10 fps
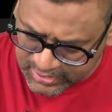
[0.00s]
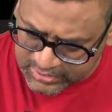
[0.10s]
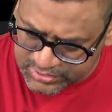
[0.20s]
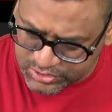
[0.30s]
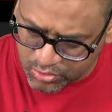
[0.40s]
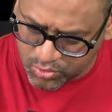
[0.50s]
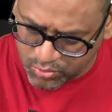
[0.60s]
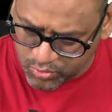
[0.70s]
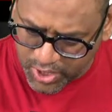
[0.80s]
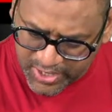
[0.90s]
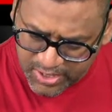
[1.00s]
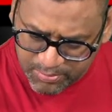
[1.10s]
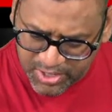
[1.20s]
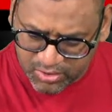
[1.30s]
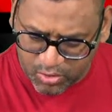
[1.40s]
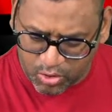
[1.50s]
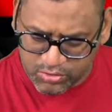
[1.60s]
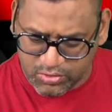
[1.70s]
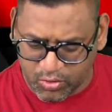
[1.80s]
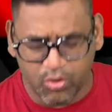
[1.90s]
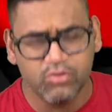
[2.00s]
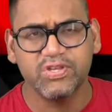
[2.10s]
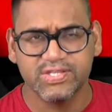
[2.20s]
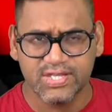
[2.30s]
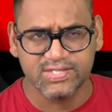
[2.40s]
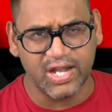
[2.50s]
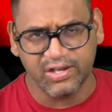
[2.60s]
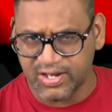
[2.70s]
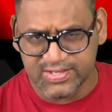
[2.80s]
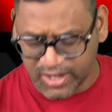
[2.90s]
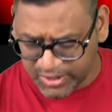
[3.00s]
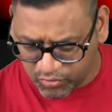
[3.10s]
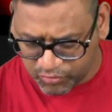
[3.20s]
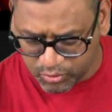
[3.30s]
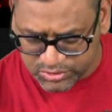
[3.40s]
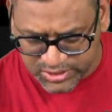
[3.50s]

so I make always the standardized kind of notes,